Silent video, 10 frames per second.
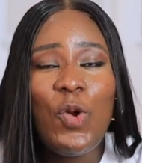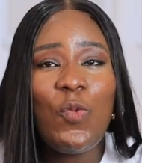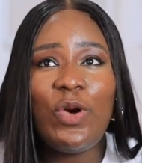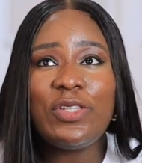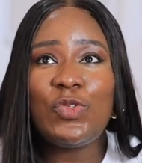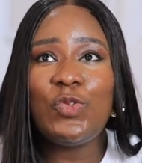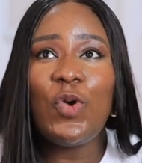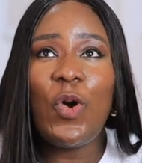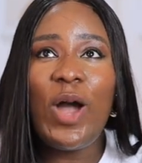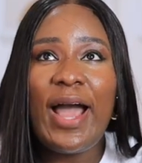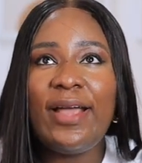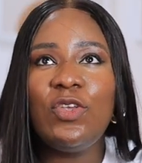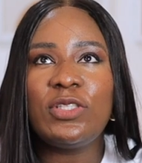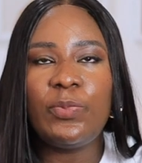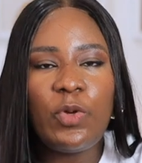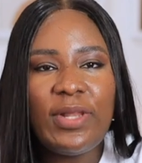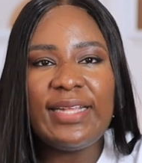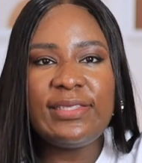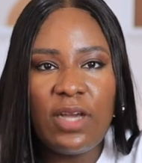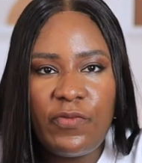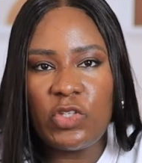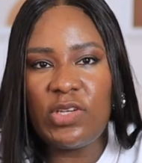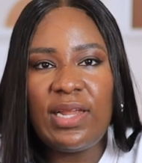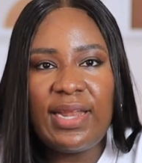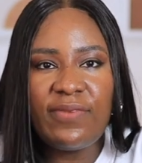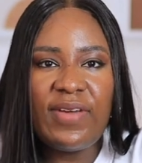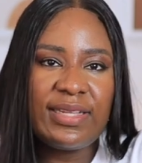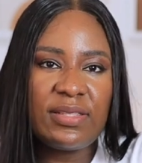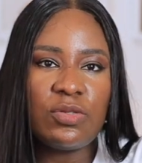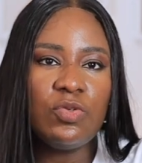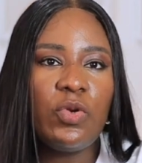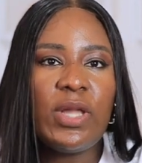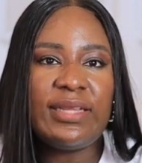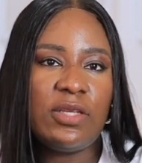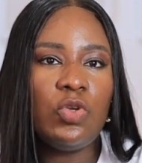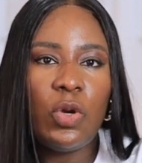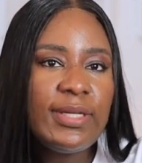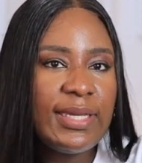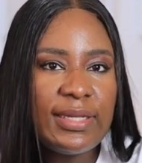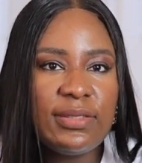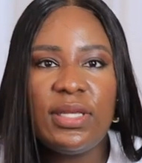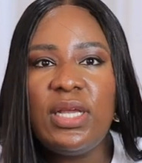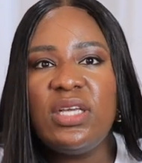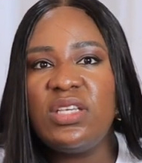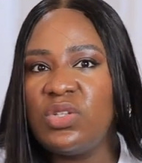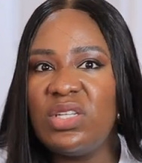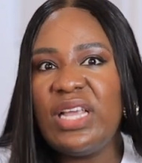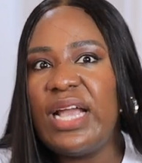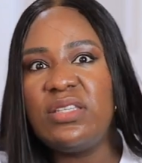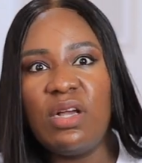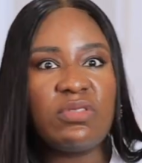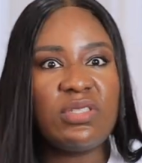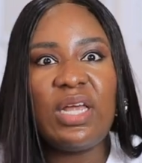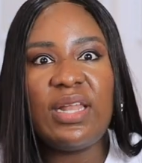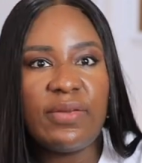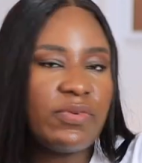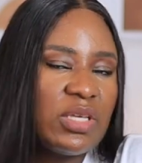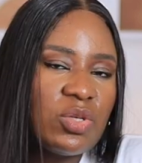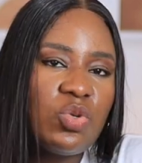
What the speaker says: What's your your typical idea of a social life at, you know, at a young age is not the idea of social life, okay?